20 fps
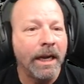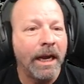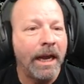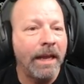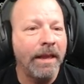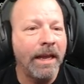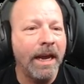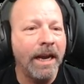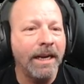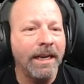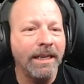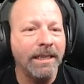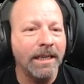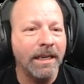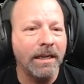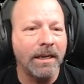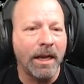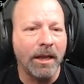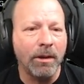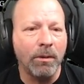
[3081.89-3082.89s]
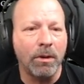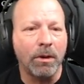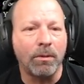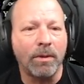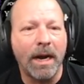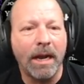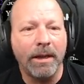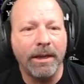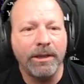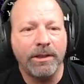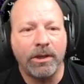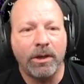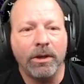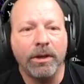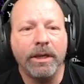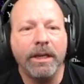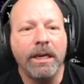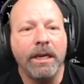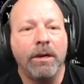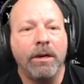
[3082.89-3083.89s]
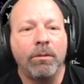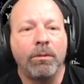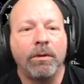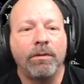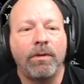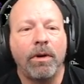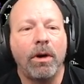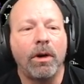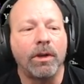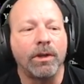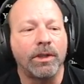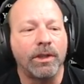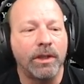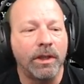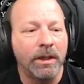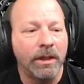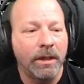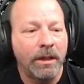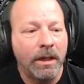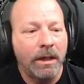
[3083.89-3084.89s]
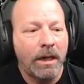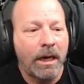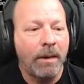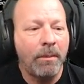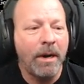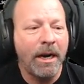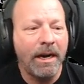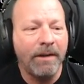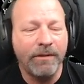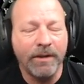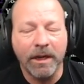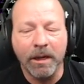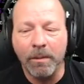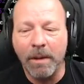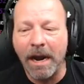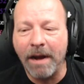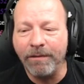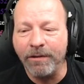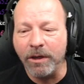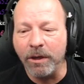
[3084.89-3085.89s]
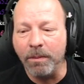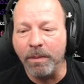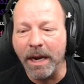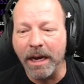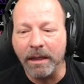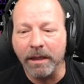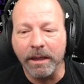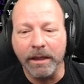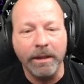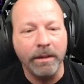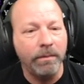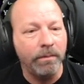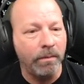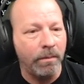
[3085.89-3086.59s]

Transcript: And then he did another one, Rally Turkey, reverse. I might have to come after you, Beckley.